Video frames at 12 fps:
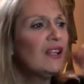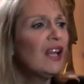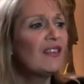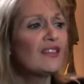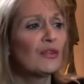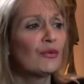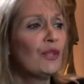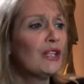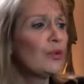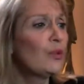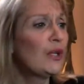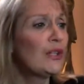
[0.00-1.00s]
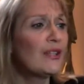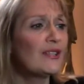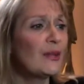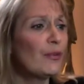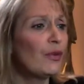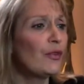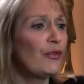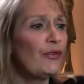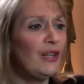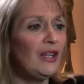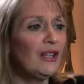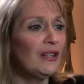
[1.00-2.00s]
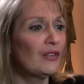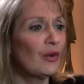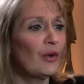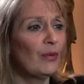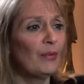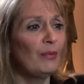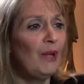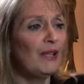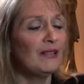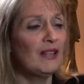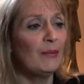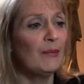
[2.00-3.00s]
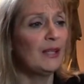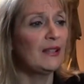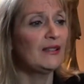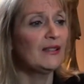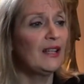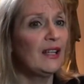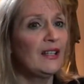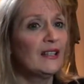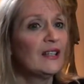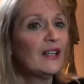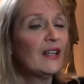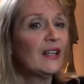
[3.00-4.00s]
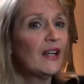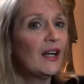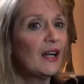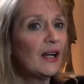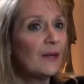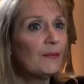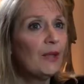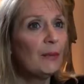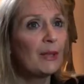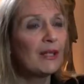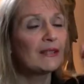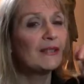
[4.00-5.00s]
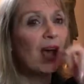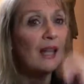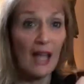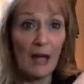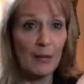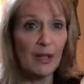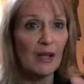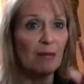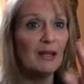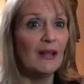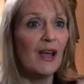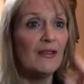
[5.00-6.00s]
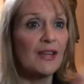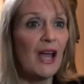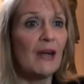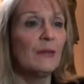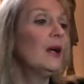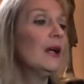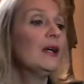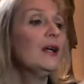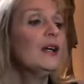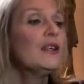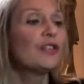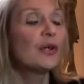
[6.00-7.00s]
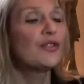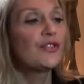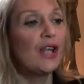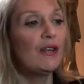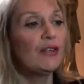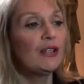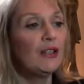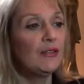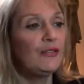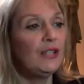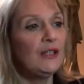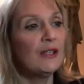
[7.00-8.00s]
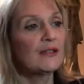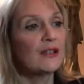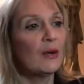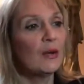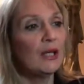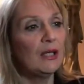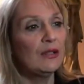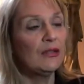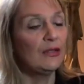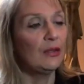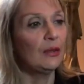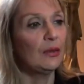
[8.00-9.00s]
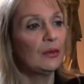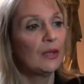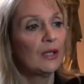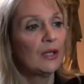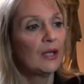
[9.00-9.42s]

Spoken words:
yeah, there's something with the feed is all messed up. I can see it. But it's not happening on my live camera. So it's definitely the feed that's going into